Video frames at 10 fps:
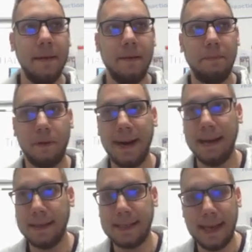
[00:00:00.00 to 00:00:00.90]
provide a
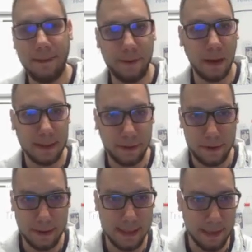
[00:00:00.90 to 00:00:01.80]
safe
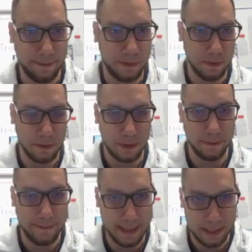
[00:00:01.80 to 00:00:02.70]
alternative to
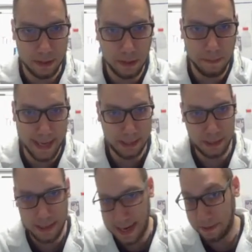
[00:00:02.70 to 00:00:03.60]
conventional batch
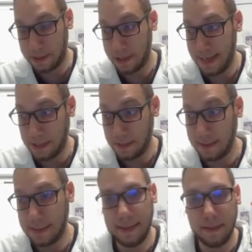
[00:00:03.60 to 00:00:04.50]

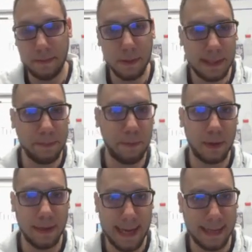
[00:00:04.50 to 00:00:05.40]
hydrogenations? And the most
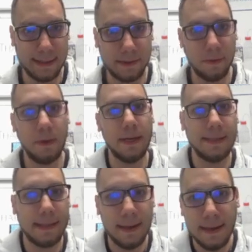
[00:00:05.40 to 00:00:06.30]
important answer
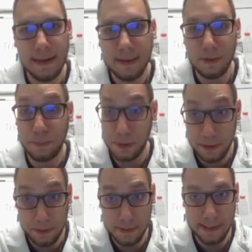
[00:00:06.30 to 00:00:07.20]
was to
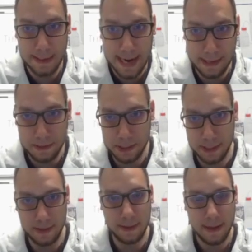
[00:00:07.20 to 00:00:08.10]
produce the
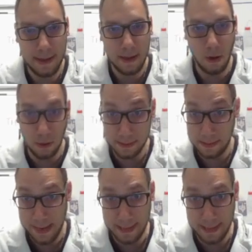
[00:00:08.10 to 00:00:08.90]
hydrogen on demand.